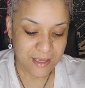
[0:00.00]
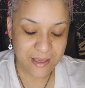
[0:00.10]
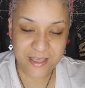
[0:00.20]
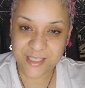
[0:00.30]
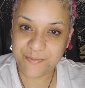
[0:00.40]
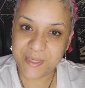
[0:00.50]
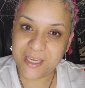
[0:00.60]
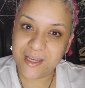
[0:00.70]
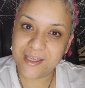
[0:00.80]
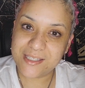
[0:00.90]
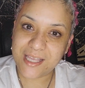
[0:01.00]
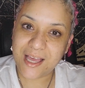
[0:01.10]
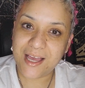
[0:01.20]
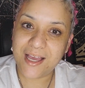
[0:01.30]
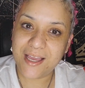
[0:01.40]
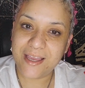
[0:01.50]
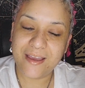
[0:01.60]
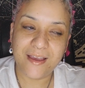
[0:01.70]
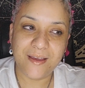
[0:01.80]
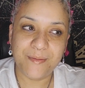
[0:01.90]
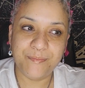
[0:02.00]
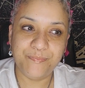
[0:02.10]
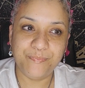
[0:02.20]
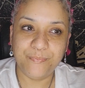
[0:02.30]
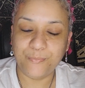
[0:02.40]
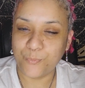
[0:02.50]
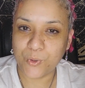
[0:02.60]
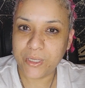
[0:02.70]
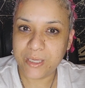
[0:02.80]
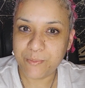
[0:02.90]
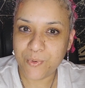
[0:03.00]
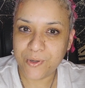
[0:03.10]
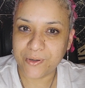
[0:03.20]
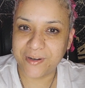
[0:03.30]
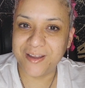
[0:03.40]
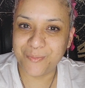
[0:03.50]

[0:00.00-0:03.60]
It's because I am working more.